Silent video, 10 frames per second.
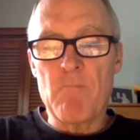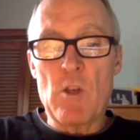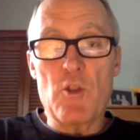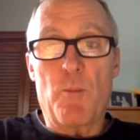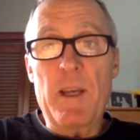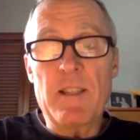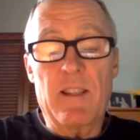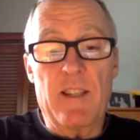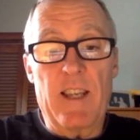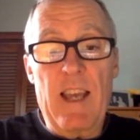So
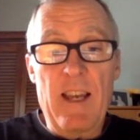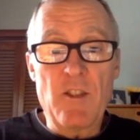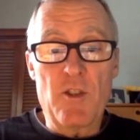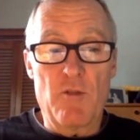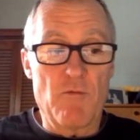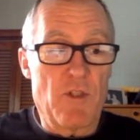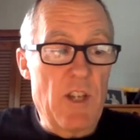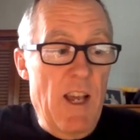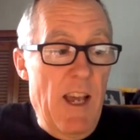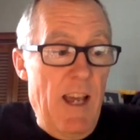basically, head tunes.
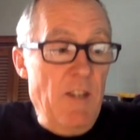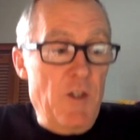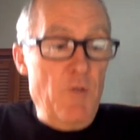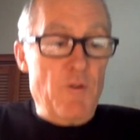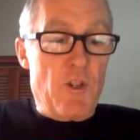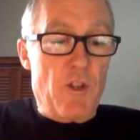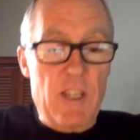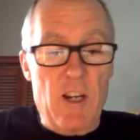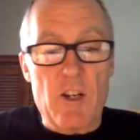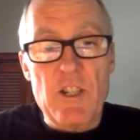Head tunes
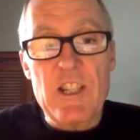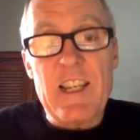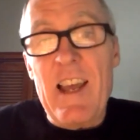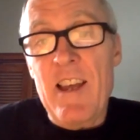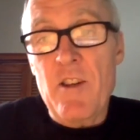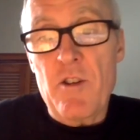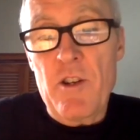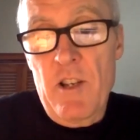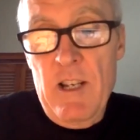are standard